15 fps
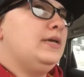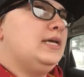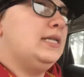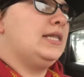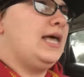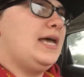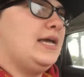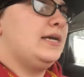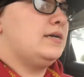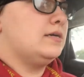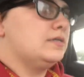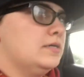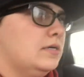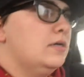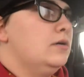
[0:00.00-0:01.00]
And, like,
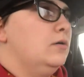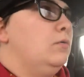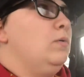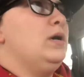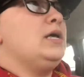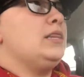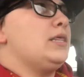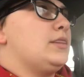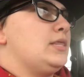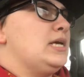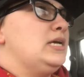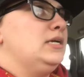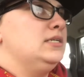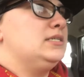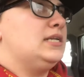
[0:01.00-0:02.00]
one of the
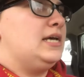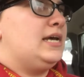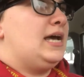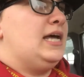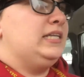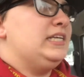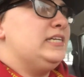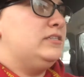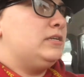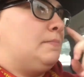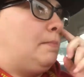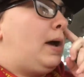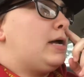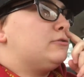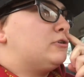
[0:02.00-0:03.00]
things that, at least in
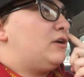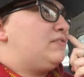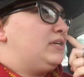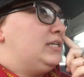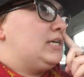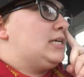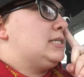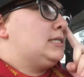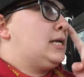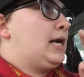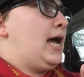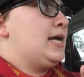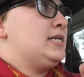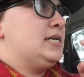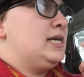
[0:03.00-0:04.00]
my driving test that
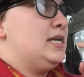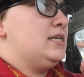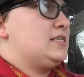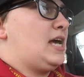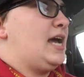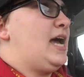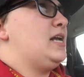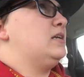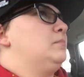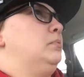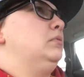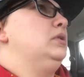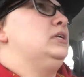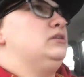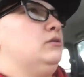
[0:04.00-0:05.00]
I did, is I had to
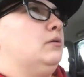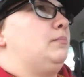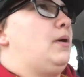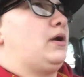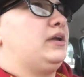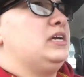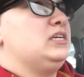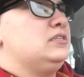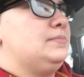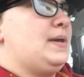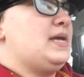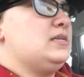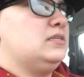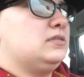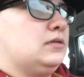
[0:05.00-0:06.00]
pull into a parking
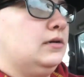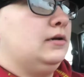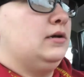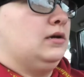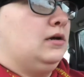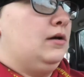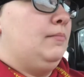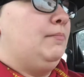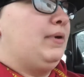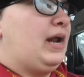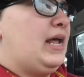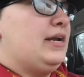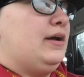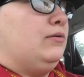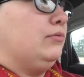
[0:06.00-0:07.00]
space, but
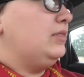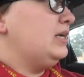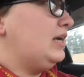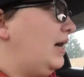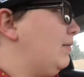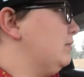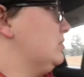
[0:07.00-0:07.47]
I don't think I was